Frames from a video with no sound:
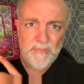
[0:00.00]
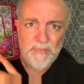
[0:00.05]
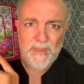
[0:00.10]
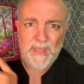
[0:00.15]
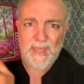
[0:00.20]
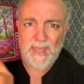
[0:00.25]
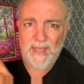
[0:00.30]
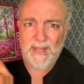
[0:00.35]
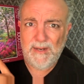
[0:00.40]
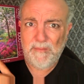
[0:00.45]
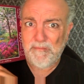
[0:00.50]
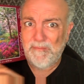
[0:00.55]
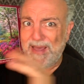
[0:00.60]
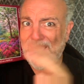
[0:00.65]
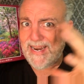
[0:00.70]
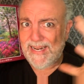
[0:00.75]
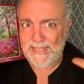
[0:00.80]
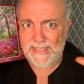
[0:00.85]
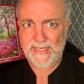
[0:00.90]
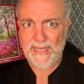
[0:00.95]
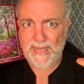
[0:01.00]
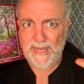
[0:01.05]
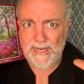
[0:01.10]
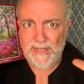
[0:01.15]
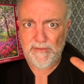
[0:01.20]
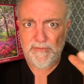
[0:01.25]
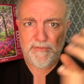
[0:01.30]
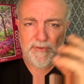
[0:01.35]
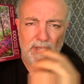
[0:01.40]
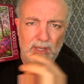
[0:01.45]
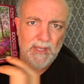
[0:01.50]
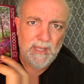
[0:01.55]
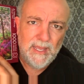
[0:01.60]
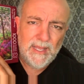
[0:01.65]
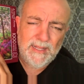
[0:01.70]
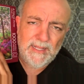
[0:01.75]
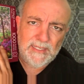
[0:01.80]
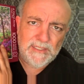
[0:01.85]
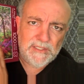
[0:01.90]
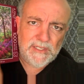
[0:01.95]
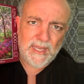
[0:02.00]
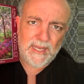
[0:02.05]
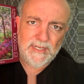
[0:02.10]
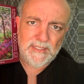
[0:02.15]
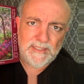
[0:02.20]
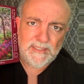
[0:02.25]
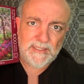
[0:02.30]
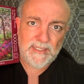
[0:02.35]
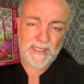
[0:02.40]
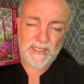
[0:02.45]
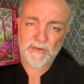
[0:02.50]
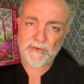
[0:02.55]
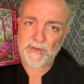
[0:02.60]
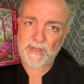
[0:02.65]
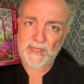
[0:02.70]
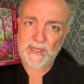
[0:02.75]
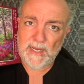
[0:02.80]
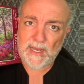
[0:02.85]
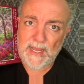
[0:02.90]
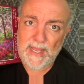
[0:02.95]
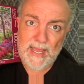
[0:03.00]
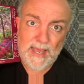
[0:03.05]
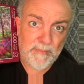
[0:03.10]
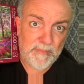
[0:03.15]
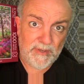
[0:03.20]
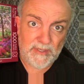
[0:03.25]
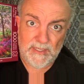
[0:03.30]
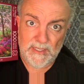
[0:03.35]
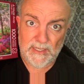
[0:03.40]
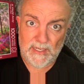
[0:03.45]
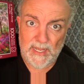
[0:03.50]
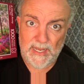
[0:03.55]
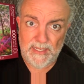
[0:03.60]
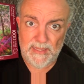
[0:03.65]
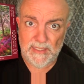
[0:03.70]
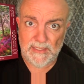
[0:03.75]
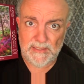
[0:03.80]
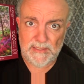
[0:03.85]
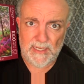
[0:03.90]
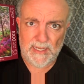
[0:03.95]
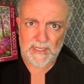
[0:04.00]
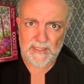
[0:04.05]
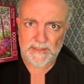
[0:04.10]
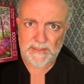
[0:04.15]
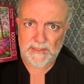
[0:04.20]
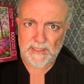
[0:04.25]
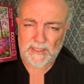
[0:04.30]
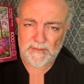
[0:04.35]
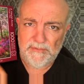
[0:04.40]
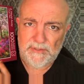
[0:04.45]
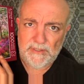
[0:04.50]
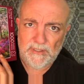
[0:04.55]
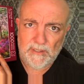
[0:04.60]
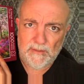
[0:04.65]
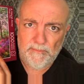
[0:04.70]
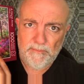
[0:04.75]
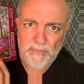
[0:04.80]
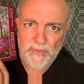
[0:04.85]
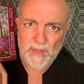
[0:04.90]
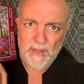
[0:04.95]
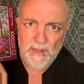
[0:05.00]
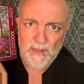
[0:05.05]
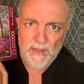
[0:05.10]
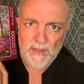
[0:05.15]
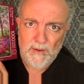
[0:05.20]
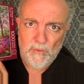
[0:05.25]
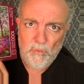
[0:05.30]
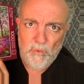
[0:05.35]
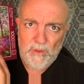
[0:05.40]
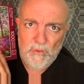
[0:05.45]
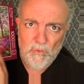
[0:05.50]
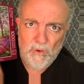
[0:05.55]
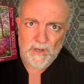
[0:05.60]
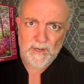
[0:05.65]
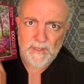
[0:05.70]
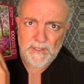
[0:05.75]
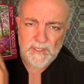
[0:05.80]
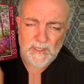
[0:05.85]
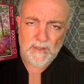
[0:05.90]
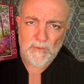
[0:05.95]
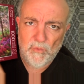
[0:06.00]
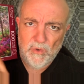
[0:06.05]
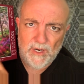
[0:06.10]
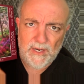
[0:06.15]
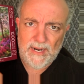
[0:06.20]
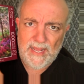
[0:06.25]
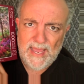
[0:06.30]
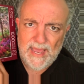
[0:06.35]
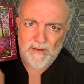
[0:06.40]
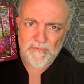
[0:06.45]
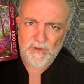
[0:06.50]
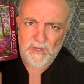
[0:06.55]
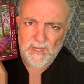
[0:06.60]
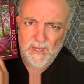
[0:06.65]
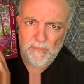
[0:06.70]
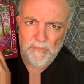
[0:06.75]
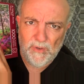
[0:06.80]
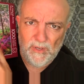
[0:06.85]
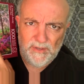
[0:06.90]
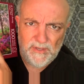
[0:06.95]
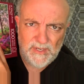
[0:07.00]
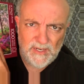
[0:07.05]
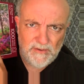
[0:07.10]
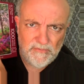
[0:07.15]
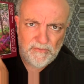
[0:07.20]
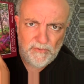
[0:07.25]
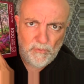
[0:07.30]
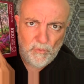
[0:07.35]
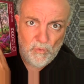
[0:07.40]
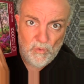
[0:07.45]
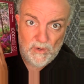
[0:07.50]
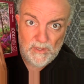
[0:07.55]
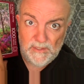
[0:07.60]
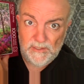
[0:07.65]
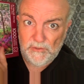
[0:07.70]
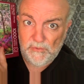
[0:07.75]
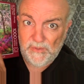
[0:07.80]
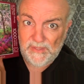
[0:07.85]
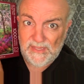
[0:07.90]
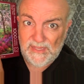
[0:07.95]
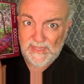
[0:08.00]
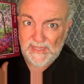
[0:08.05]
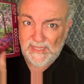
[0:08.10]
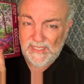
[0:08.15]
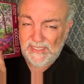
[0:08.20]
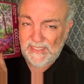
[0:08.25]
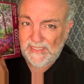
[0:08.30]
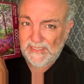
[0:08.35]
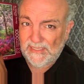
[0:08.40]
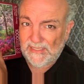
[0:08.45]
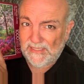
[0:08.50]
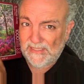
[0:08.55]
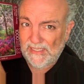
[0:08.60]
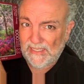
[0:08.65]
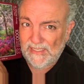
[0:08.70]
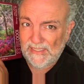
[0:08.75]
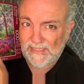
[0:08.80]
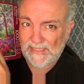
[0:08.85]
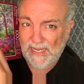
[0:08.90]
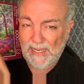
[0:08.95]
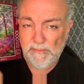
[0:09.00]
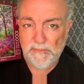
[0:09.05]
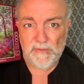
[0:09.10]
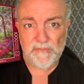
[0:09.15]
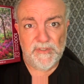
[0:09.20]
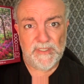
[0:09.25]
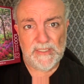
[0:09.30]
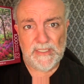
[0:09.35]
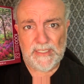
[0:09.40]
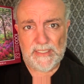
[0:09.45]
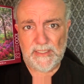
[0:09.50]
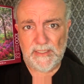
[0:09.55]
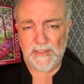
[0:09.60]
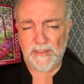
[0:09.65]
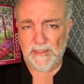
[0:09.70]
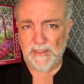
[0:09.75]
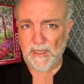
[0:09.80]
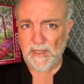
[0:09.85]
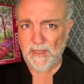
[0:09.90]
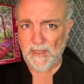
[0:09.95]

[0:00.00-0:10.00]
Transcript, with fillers: and meditative. And this kind of scenery, I happen to like this kind of stuff. So we wanted to, we're going to have a couple of different ones with these uh, type of scenes